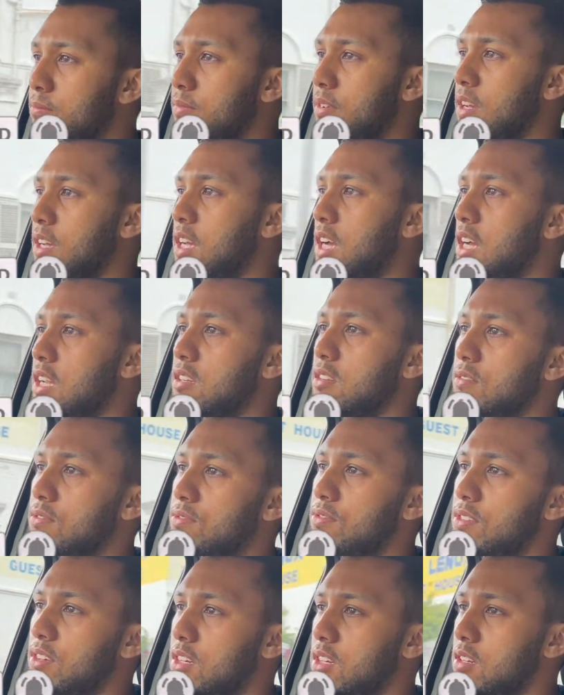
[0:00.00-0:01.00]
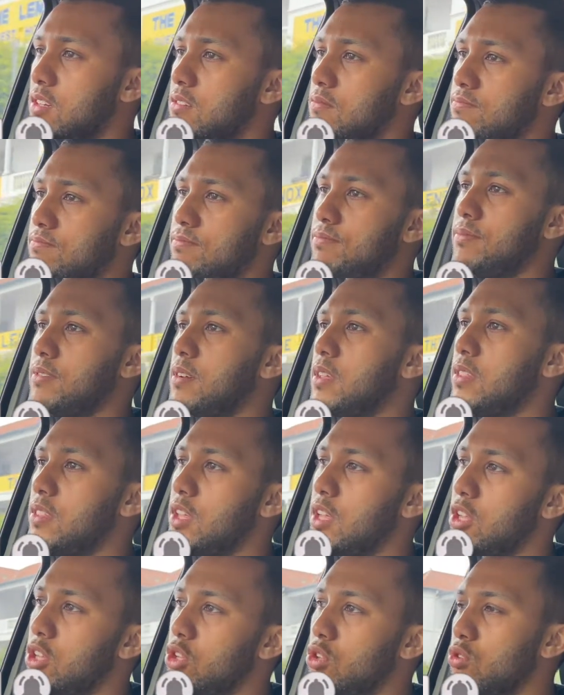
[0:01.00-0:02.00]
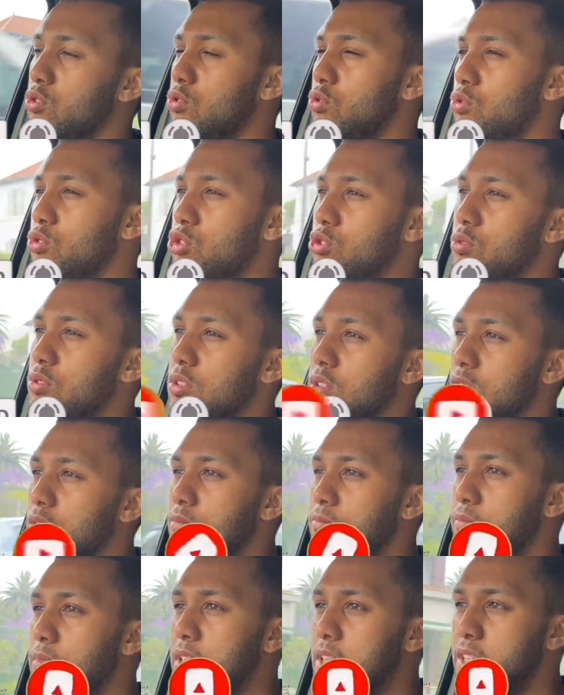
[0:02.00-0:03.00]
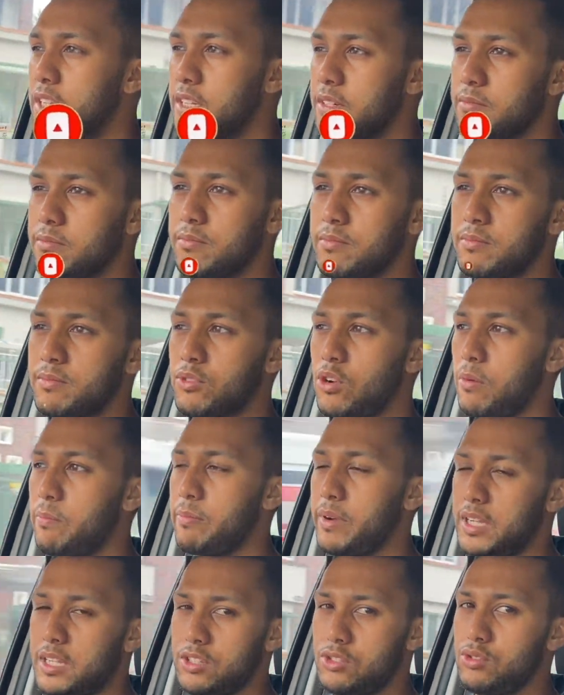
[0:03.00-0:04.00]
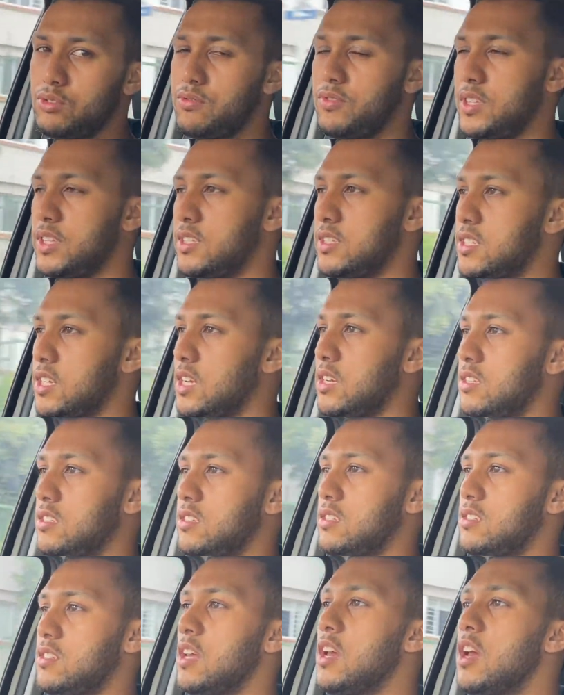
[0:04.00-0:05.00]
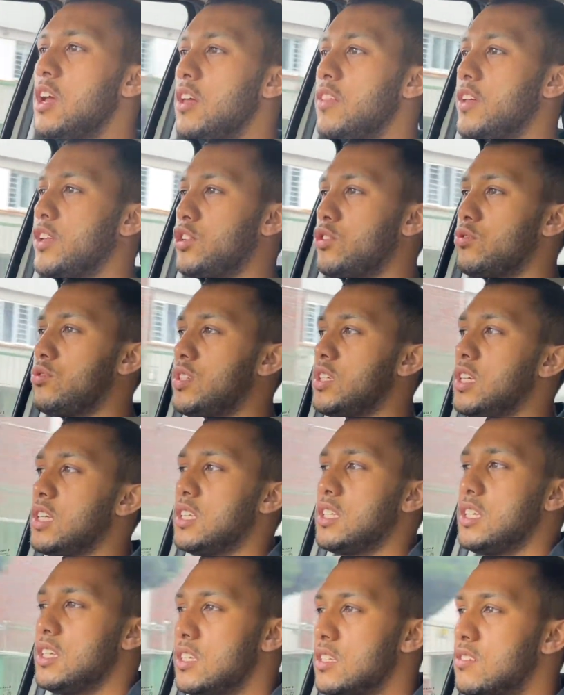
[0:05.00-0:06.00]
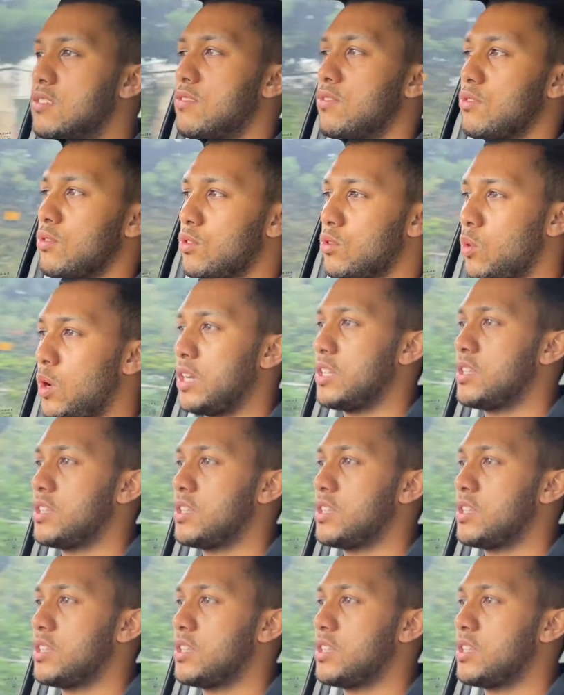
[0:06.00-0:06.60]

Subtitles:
kind of the usual medium compact SUV sizes that you see. It is quite